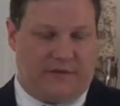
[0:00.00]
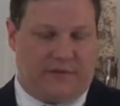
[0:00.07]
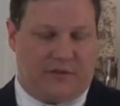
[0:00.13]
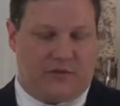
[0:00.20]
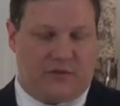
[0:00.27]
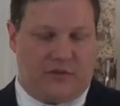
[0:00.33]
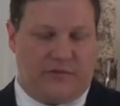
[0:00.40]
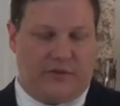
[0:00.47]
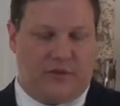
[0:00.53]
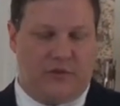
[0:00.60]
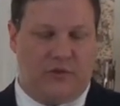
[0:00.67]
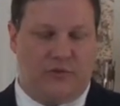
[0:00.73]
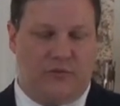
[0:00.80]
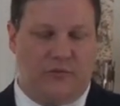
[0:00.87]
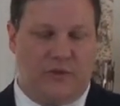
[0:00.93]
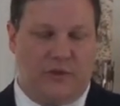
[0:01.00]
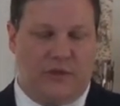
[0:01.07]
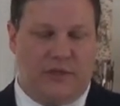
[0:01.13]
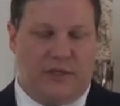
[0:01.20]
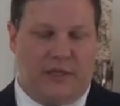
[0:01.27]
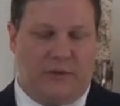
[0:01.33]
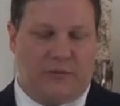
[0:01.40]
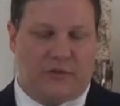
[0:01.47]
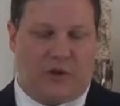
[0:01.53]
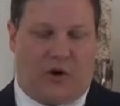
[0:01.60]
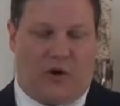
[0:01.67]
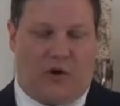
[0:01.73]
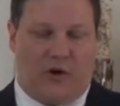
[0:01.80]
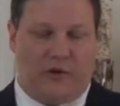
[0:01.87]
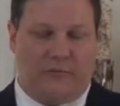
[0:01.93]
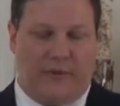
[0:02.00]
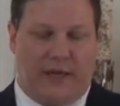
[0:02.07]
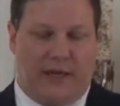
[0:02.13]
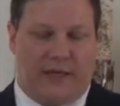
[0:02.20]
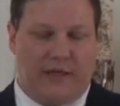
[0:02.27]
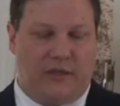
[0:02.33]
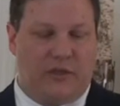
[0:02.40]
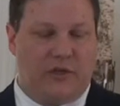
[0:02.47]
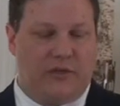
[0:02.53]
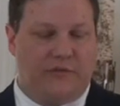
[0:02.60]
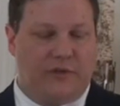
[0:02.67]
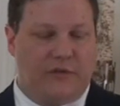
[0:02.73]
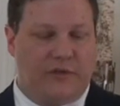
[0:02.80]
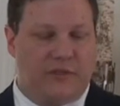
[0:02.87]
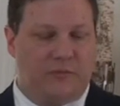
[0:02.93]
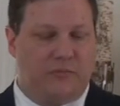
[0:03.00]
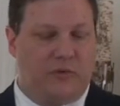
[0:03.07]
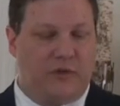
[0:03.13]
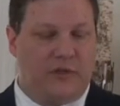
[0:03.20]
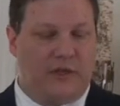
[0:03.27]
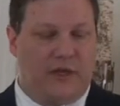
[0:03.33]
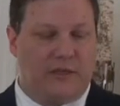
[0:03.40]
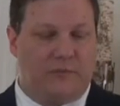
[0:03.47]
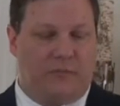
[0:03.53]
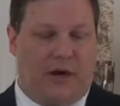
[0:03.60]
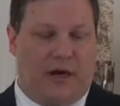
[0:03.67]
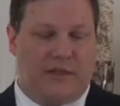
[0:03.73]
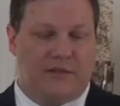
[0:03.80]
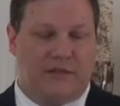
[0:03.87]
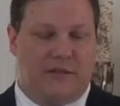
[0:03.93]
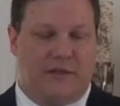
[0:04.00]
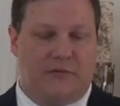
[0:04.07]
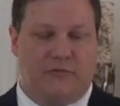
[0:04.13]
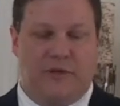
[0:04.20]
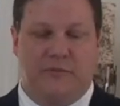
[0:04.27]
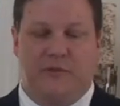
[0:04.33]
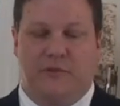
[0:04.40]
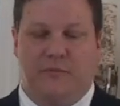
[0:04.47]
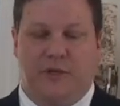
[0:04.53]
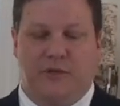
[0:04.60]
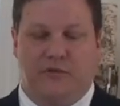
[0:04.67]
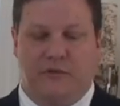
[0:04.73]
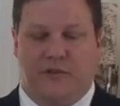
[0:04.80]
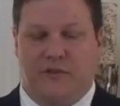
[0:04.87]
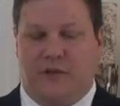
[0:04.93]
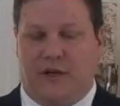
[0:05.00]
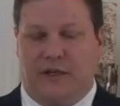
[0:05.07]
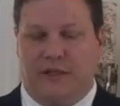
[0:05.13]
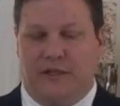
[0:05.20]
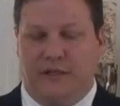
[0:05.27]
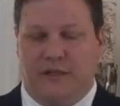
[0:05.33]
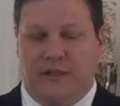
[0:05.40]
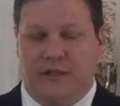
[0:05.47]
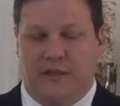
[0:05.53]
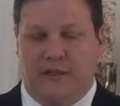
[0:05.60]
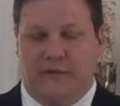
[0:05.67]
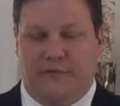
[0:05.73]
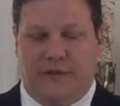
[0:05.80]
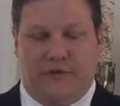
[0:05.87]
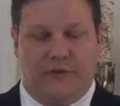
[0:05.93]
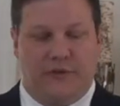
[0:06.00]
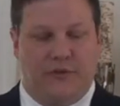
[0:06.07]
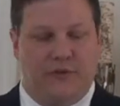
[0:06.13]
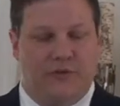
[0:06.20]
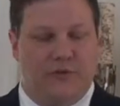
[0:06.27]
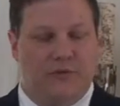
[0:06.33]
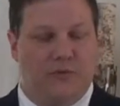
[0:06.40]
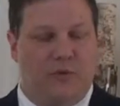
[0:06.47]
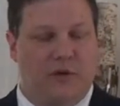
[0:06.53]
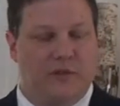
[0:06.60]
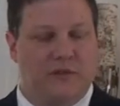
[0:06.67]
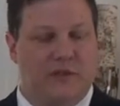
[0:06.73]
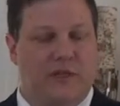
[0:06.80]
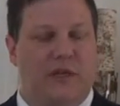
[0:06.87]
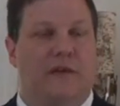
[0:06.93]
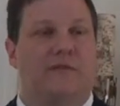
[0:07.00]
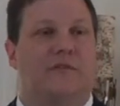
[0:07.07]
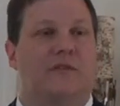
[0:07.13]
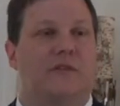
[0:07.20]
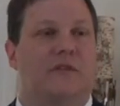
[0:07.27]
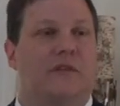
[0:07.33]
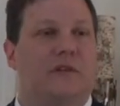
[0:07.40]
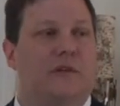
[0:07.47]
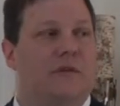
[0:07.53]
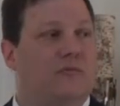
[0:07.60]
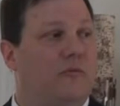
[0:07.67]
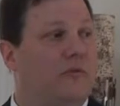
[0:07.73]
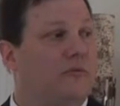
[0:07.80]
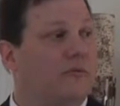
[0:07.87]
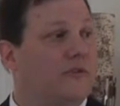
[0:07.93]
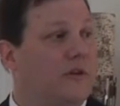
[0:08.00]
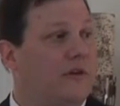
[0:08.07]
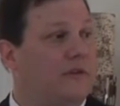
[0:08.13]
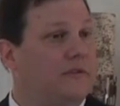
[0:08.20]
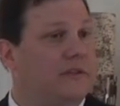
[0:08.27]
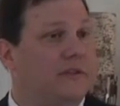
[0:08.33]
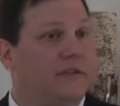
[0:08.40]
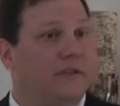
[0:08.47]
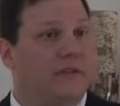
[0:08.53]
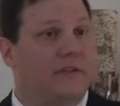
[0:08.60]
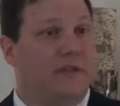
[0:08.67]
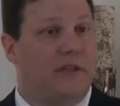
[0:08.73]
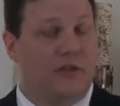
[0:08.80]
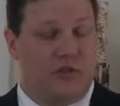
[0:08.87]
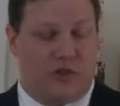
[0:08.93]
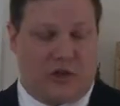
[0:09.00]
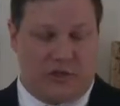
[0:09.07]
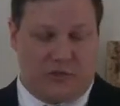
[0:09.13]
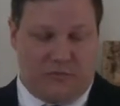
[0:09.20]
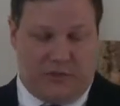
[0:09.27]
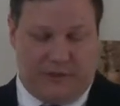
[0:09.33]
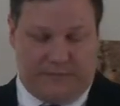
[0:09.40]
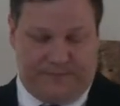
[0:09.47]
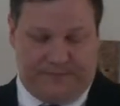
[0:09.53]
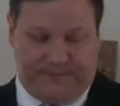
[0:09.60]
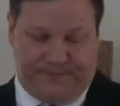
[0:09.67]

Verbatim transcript: If the servant knew he was a hard man, he could have at least put it on deposit and reap some interest on it. Failure to use one's gifts will result in judgment.